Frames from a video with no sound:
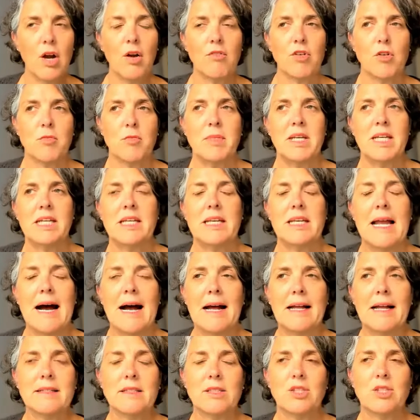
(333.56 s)
for me
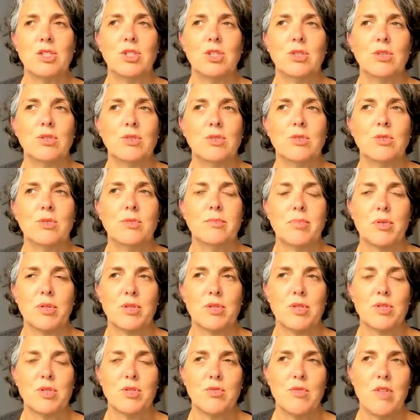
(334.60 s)
not to
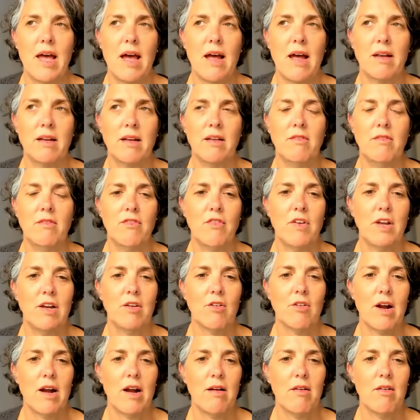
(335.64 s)
pursue that and
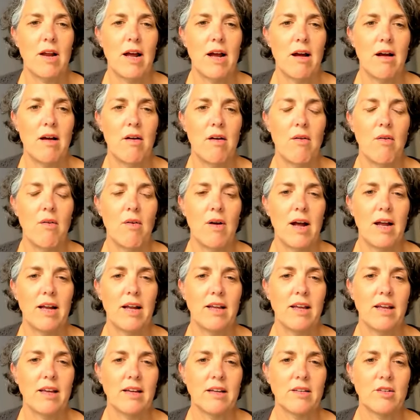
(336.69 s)
figure out how I
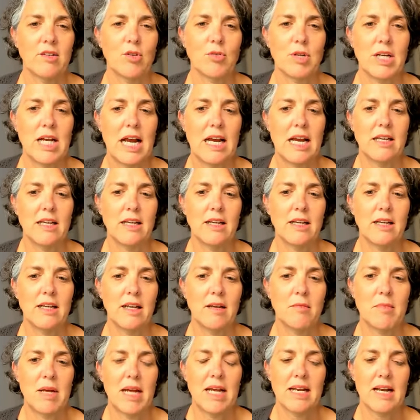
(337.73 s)
can create it
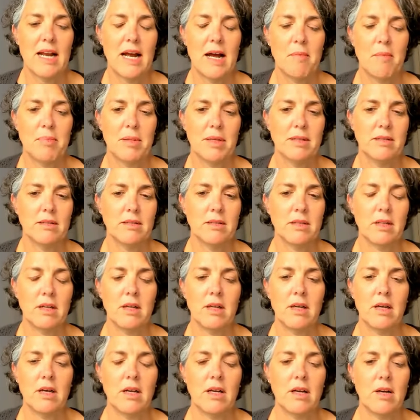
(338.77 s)
and make it happen
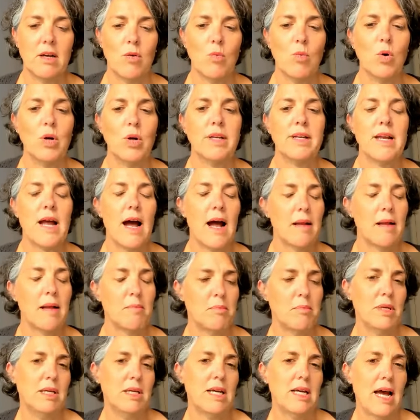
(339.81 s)
would not
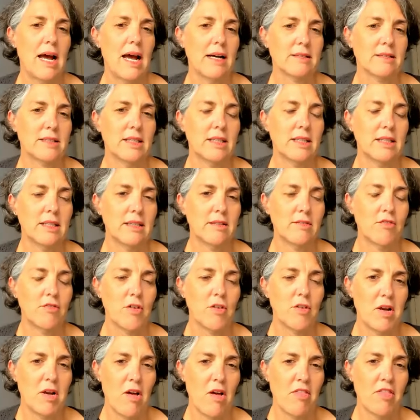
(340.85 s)
be acting
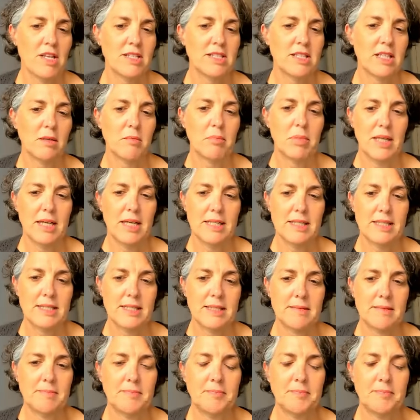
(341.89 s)
from an authentic place.